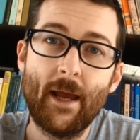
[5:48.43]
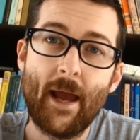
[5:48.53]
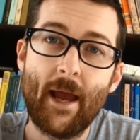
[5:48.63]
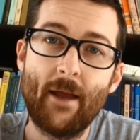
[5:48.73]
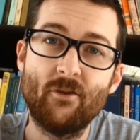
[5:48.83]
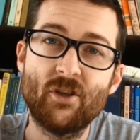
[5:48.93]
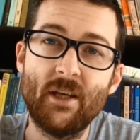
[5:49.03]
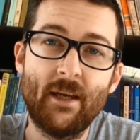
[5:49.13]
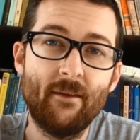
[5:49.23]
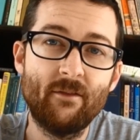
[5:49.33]
And she
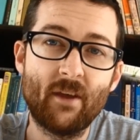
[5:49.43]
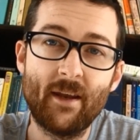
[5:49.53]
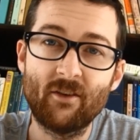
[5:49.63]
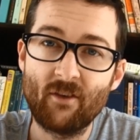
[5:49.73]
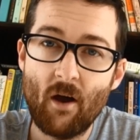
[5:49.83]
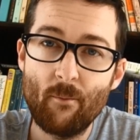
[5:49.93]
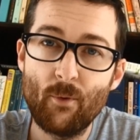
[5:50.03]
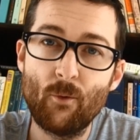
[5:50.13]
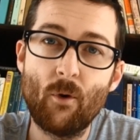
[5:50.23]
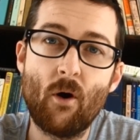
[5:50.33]
gives an
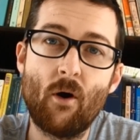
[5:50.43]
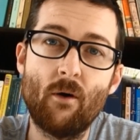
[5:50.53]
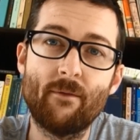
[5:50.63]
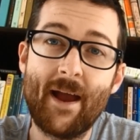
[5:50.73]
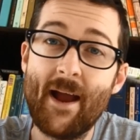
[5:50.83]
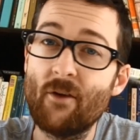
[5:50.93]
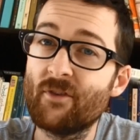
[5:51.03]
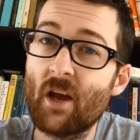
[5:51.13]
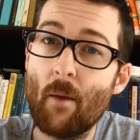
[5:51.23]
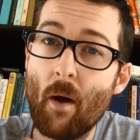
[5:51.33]
example of how to
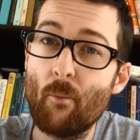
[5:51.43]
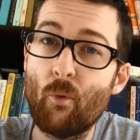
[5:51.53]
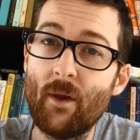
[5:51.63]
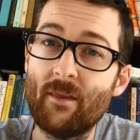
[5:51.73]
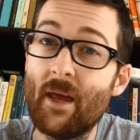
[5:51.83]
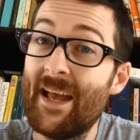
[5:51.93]
come up with